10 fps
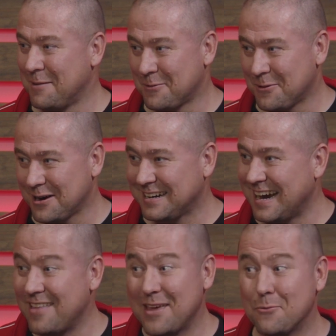
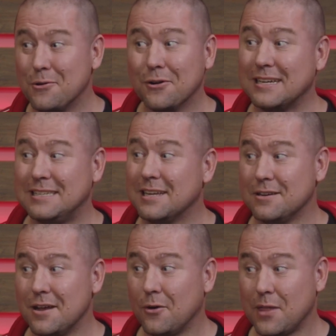paperwork, and they really
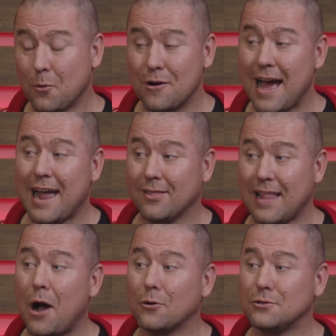didn't know, and they were not
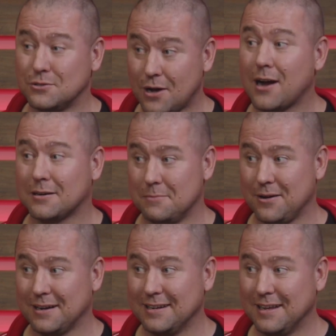allowed to talk
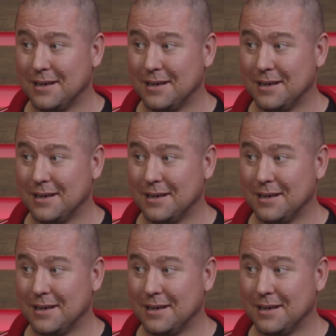about it.